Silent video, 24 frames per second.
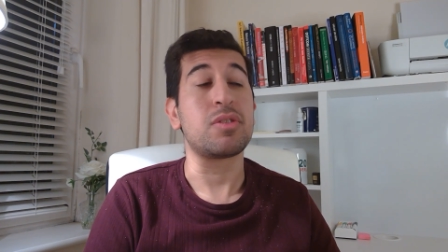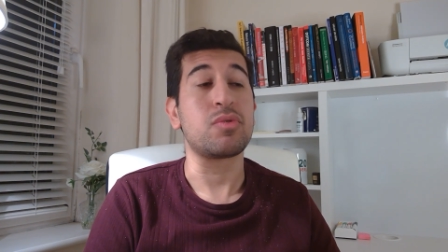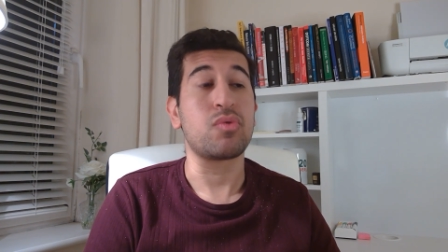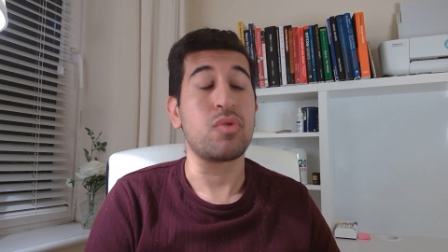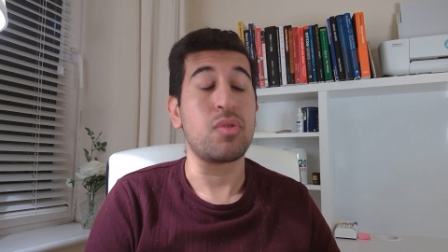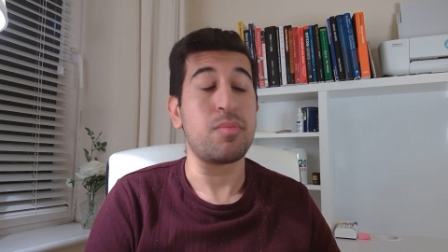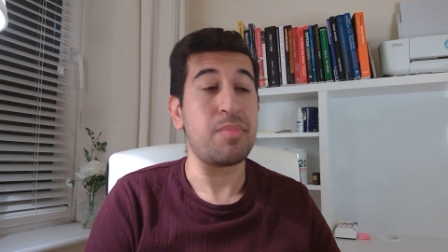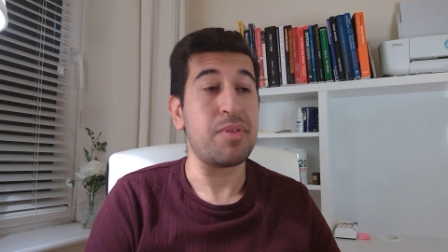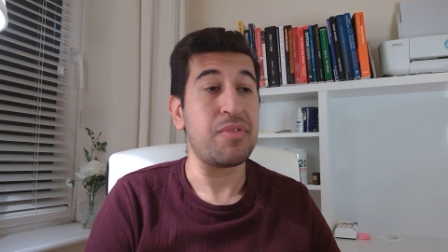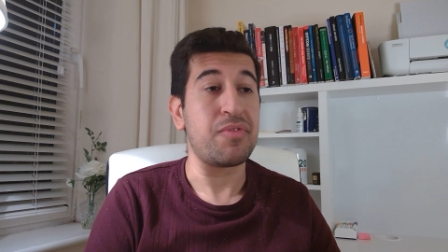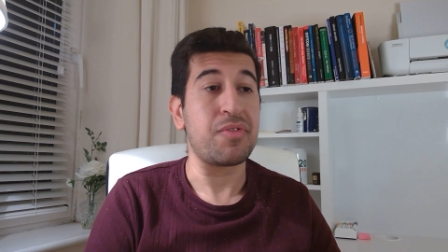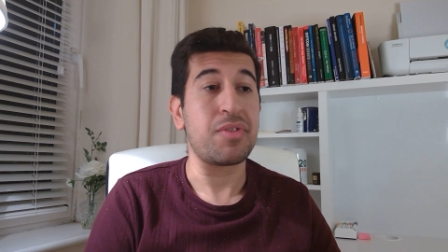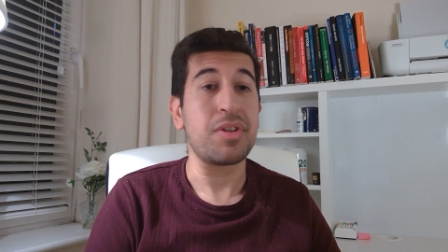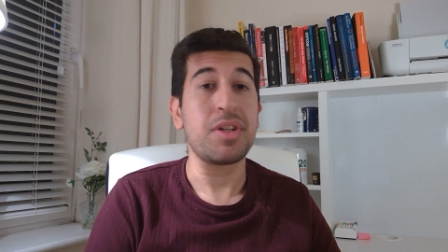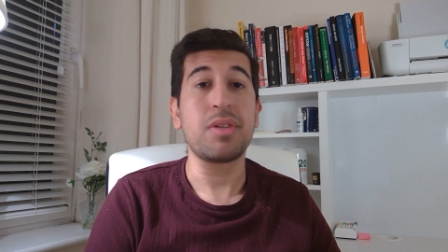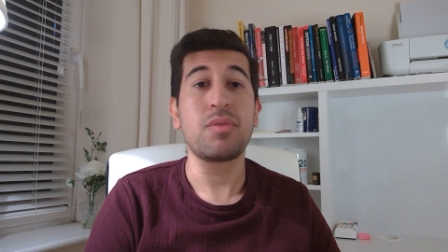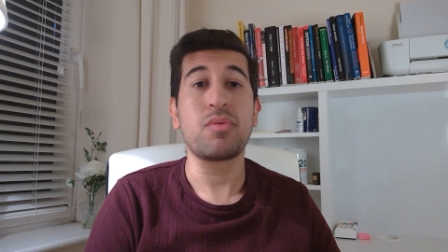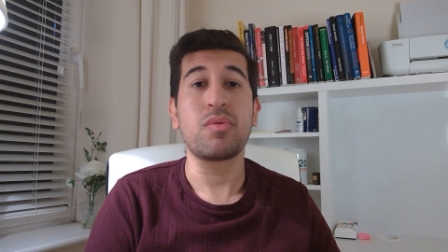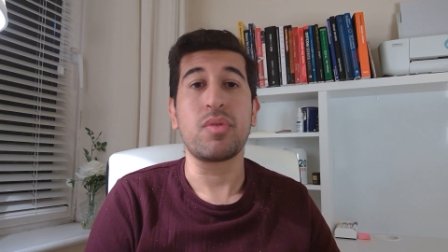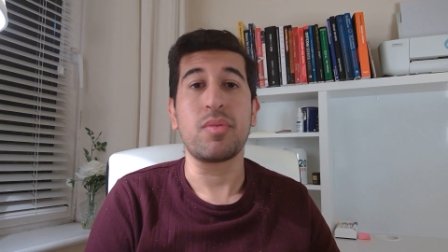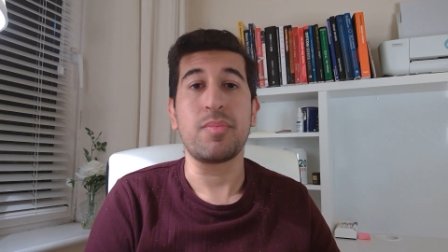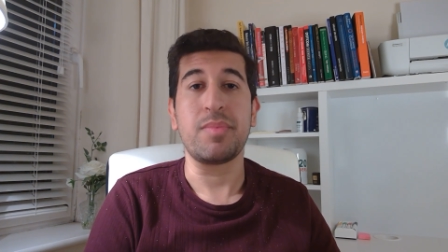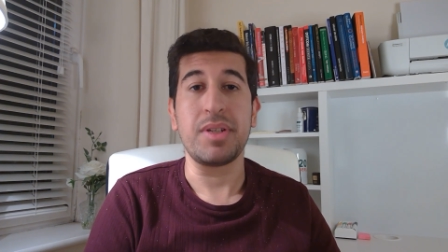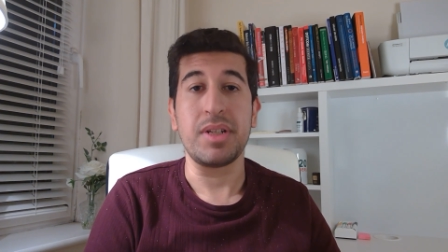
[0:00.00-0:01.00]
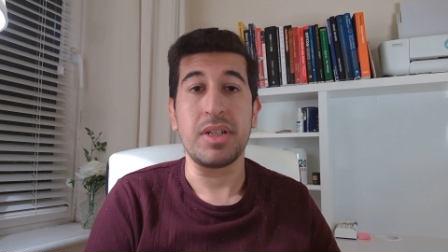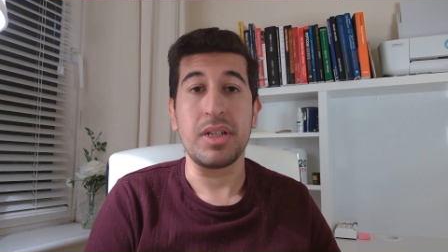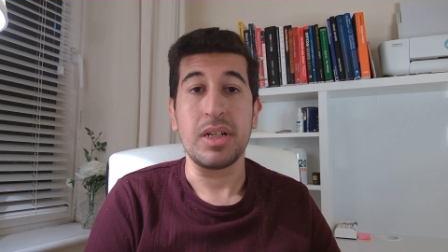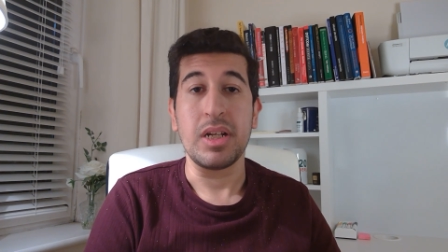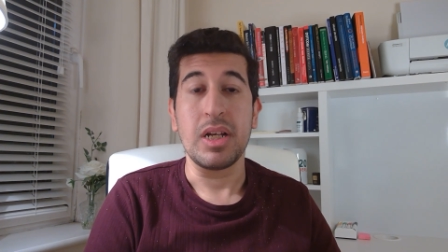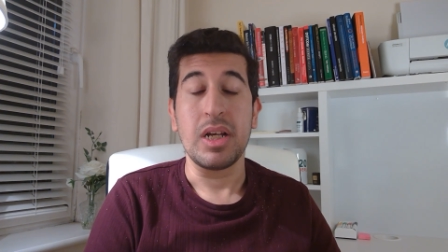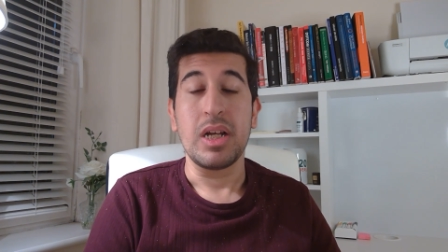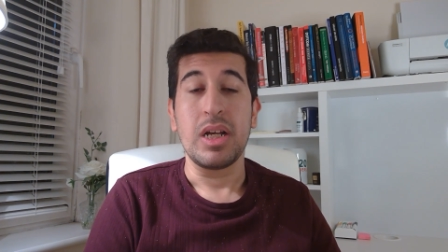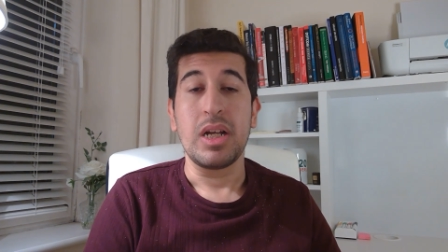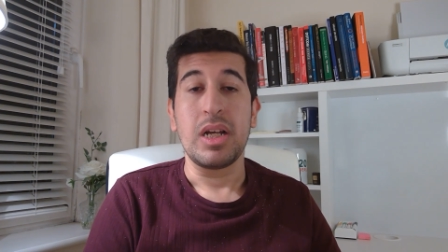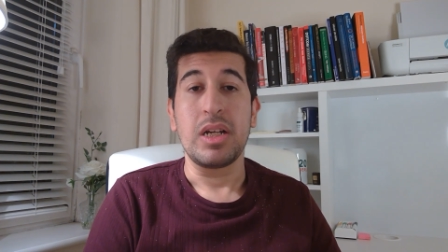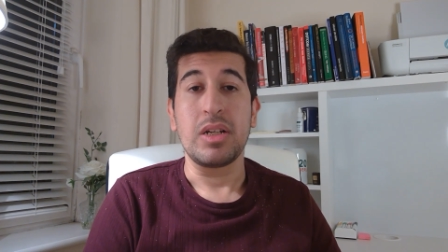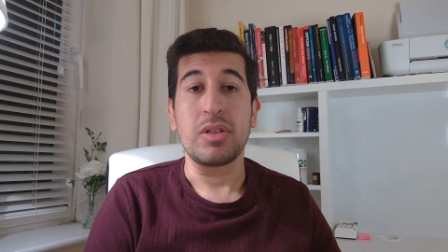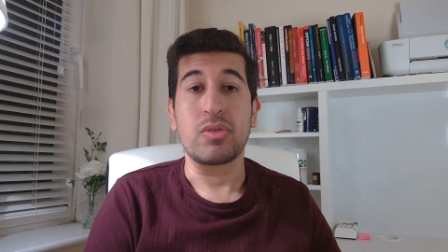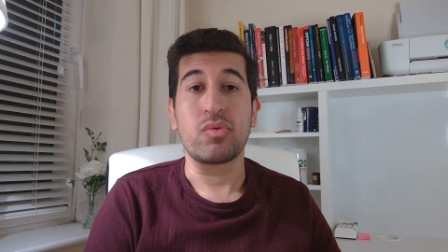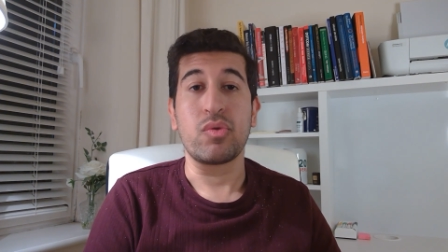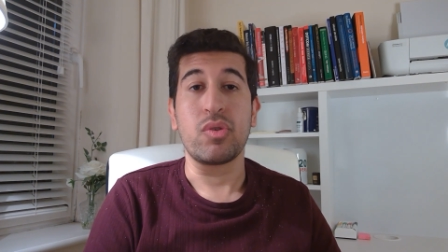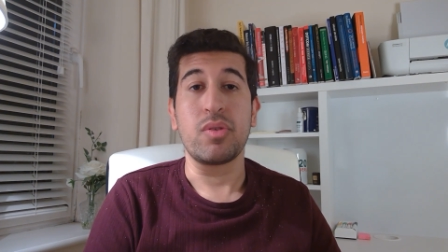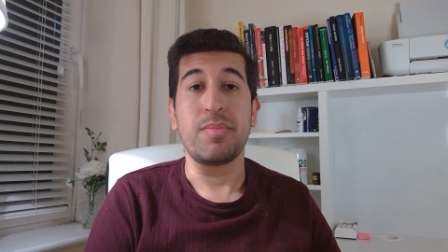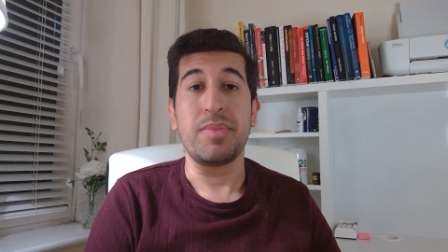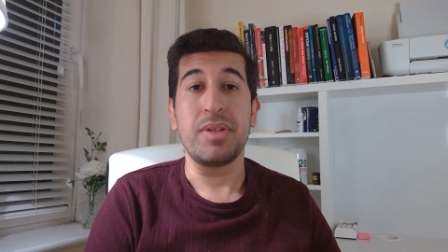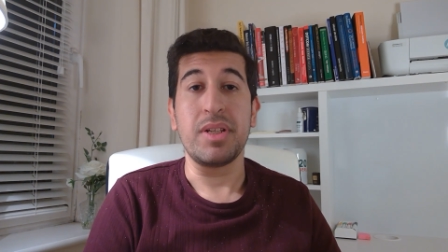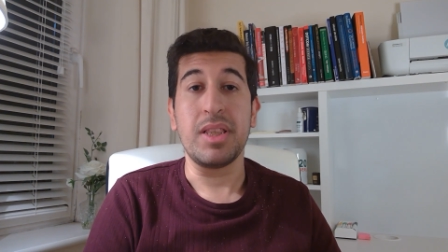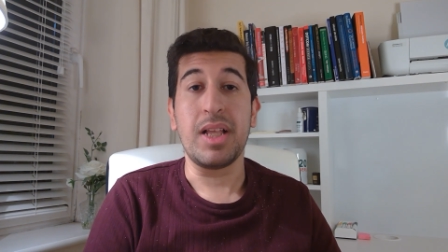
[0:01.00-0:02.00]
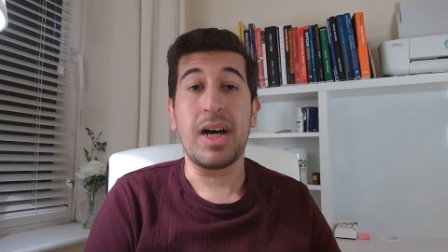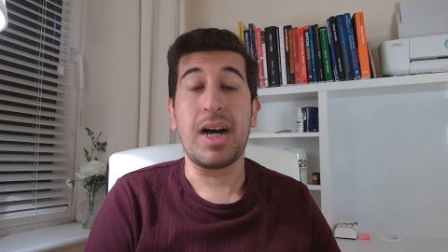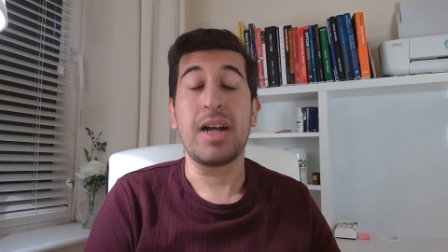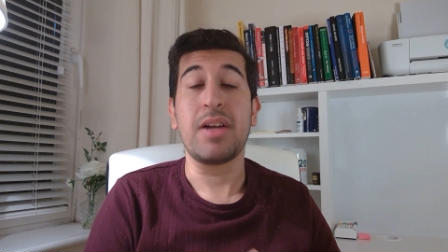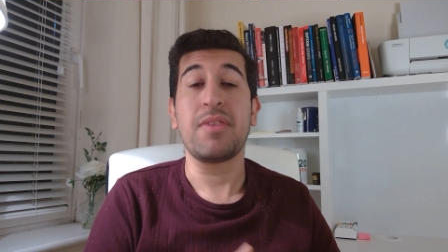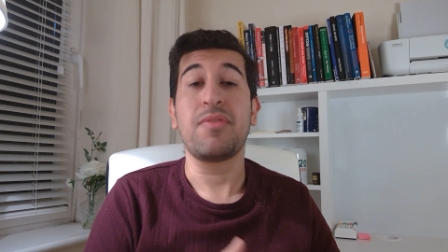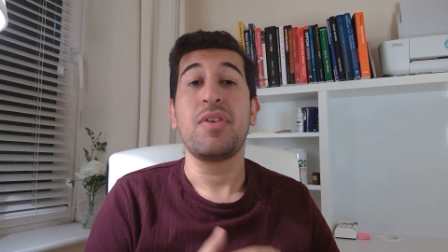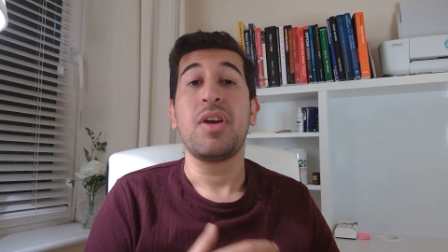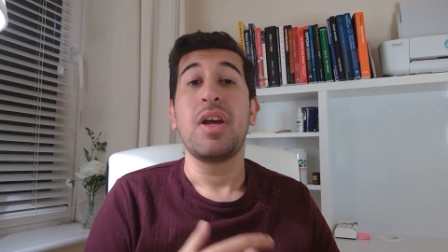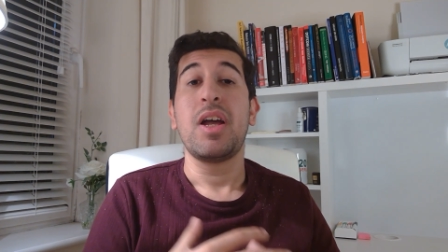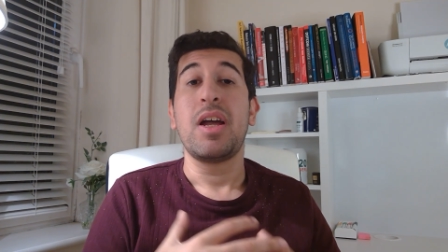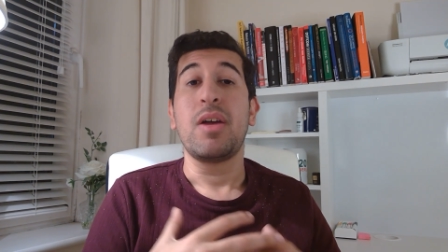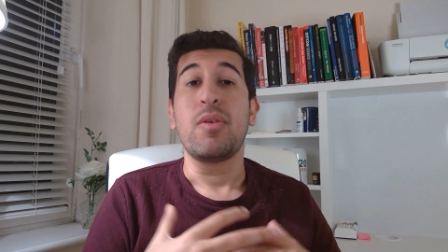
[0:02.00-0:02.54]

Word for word: It will be free. It will be it will be live.